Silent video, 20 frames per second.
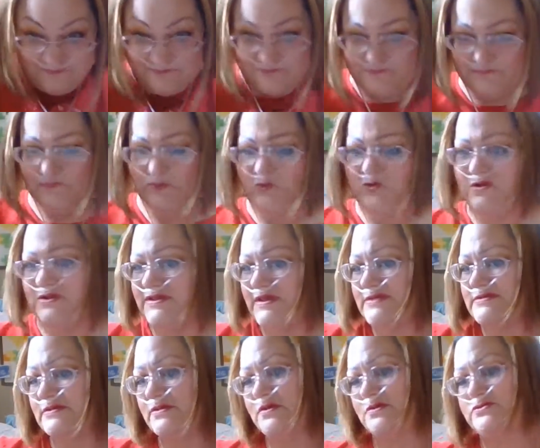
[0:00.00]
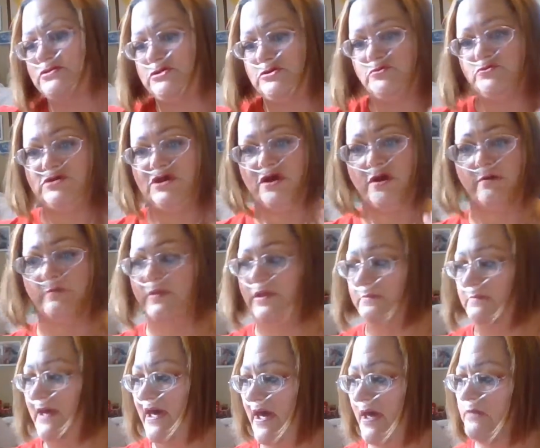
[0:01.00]
It doesn't look too terribly
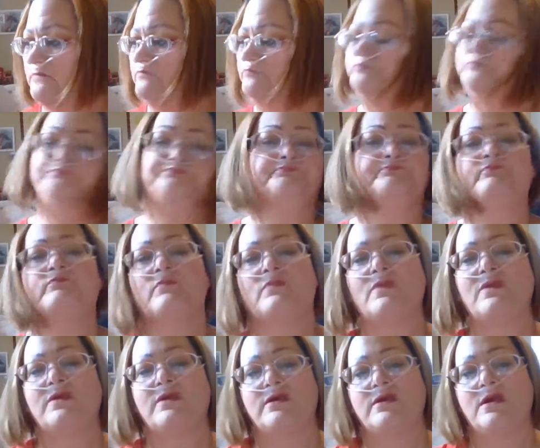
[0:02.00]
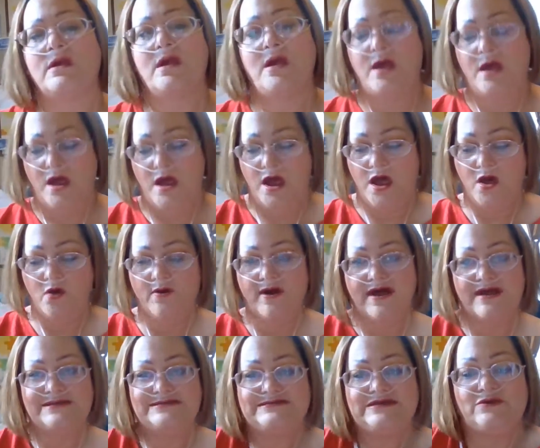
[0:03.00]
bad. Okay,
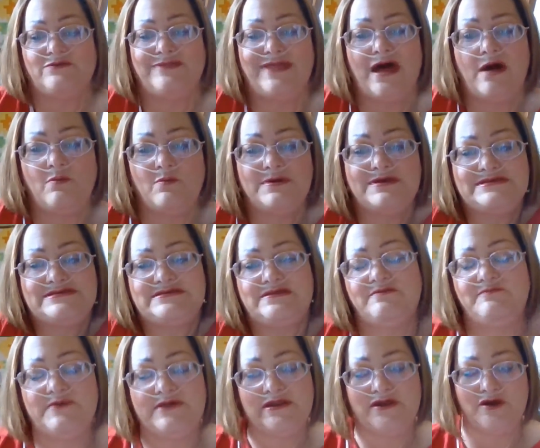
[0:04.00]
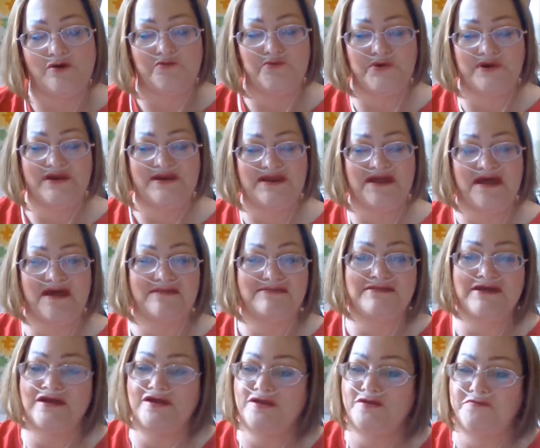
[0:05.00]
so that was the video for today. Thank you
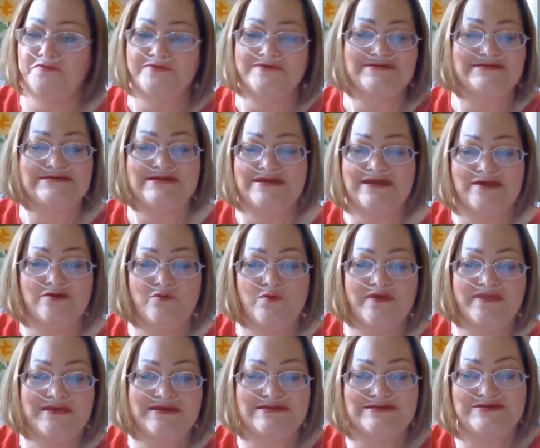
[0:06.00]
for sticking with it to the